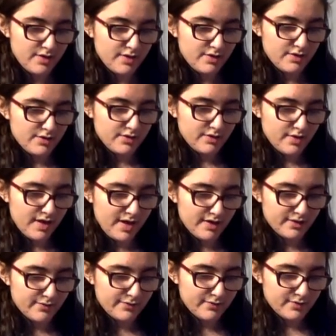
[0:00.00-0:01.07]
as for
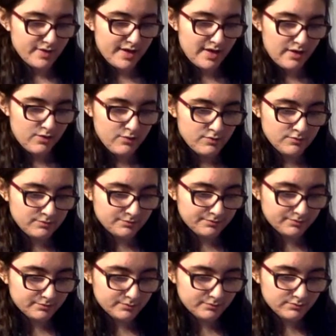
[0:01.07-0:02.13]
now.
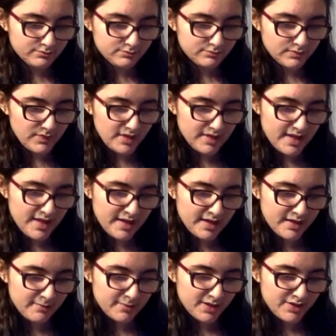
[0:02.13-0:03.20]
And then I'm gonna
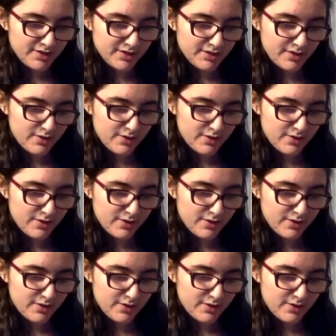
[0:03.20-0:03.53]
go